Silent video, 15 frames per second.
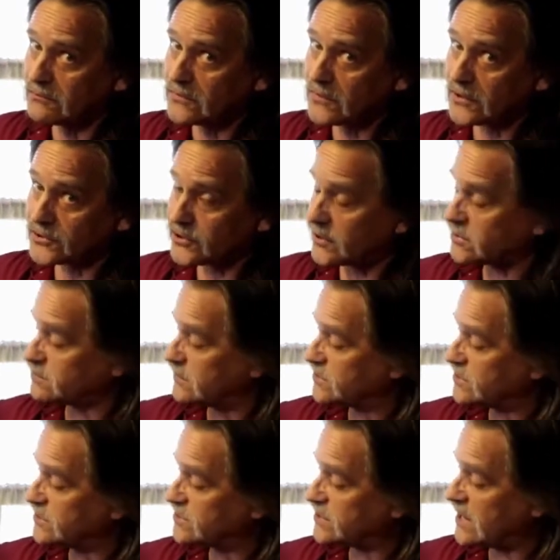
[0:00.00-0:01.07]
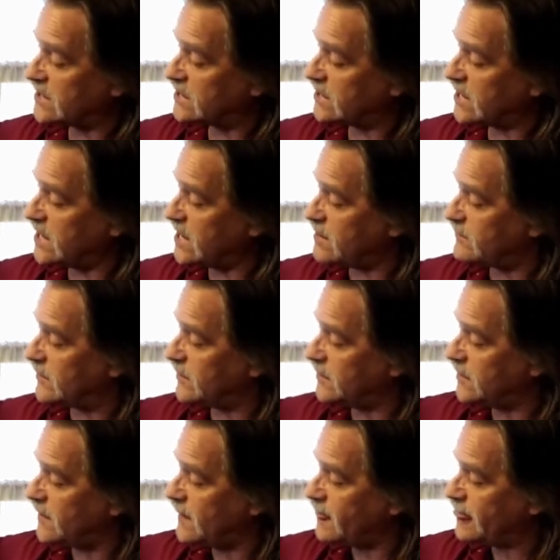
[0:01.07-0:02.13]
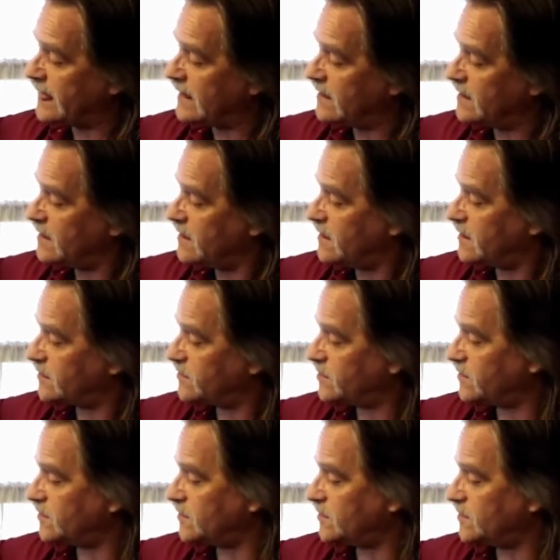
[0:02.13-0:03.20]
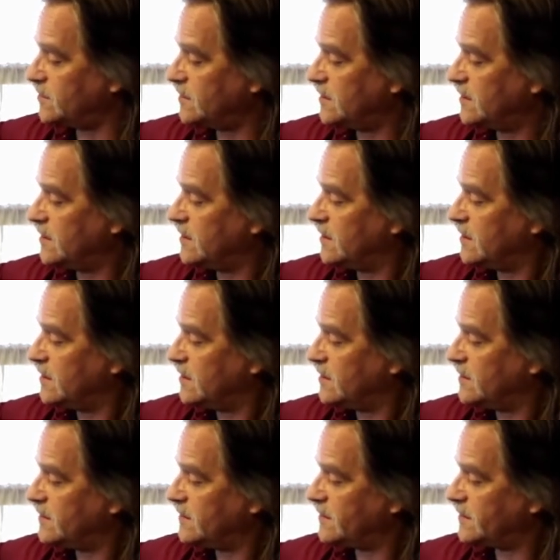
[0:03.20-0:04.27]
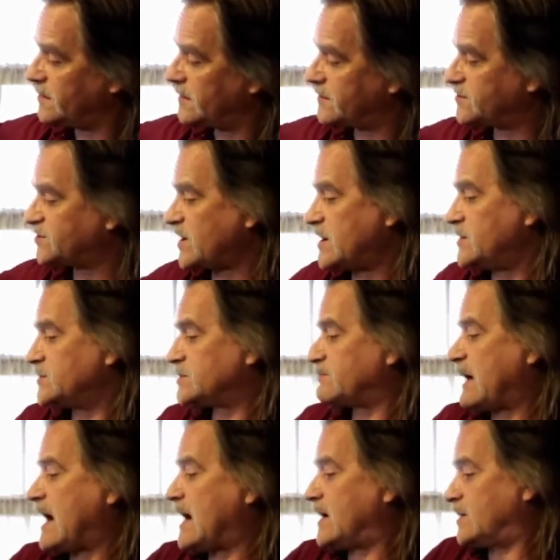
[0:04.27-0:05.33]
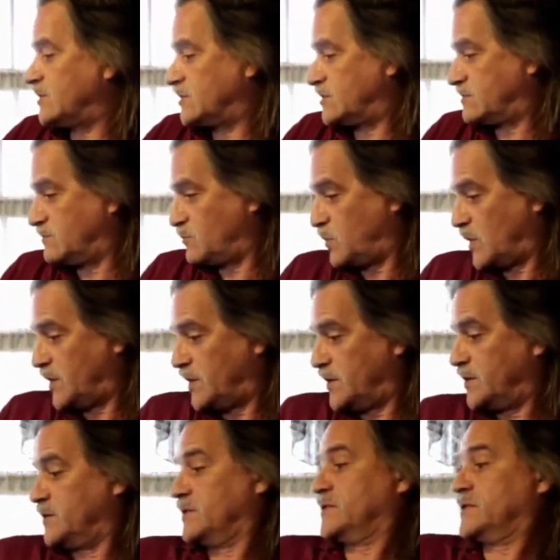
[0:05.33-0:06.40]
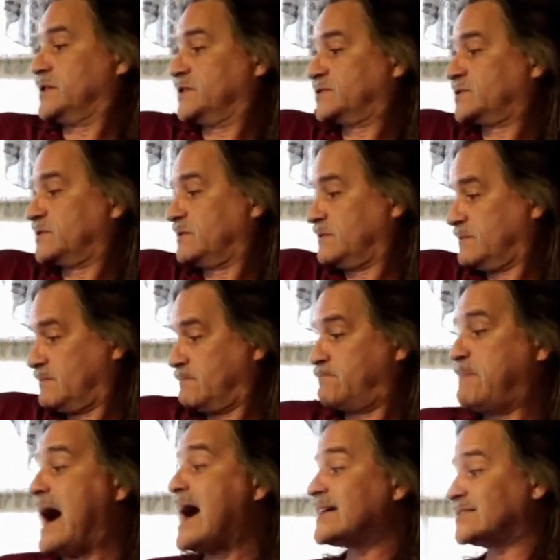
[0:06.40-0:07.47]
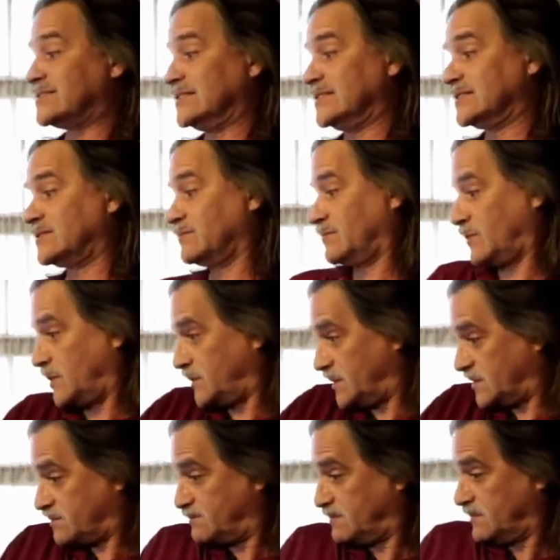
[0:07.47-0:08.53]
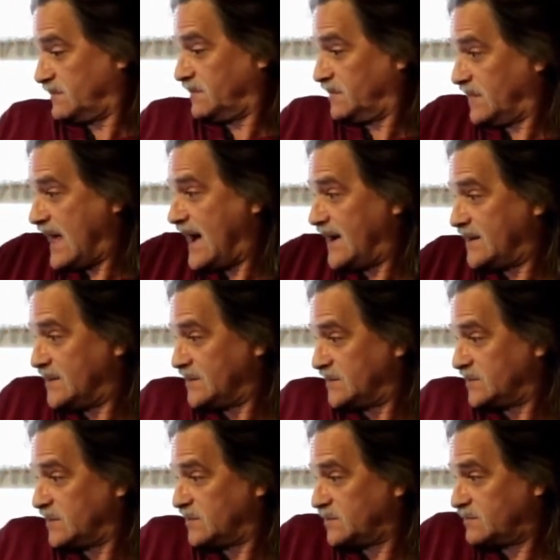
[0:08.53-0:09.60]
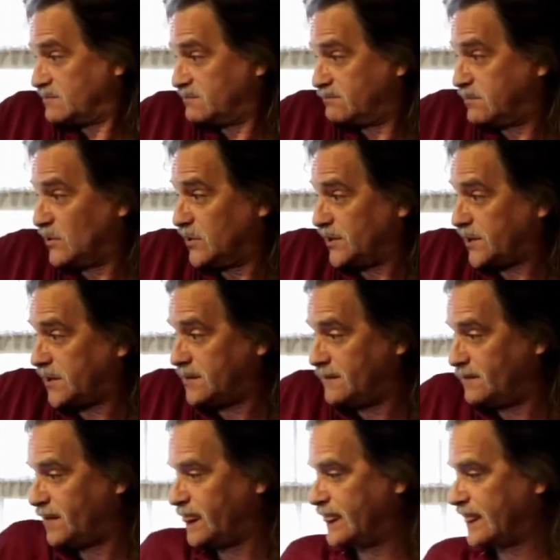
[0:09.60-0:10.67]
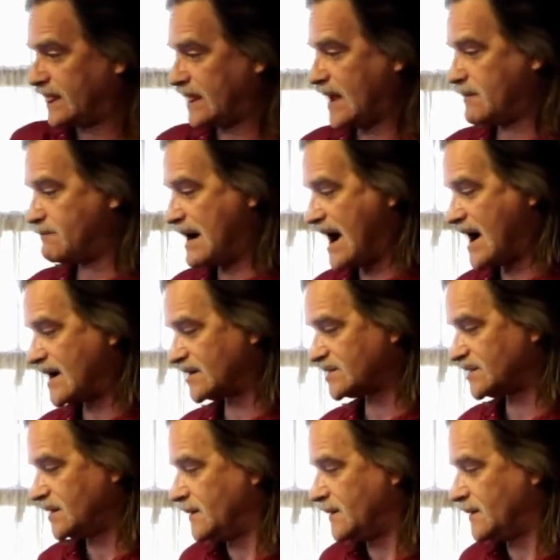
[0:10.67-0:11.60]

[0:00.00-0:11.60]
adjustments inside the camera until the center spot is where this box is, where this line is, this book, that box.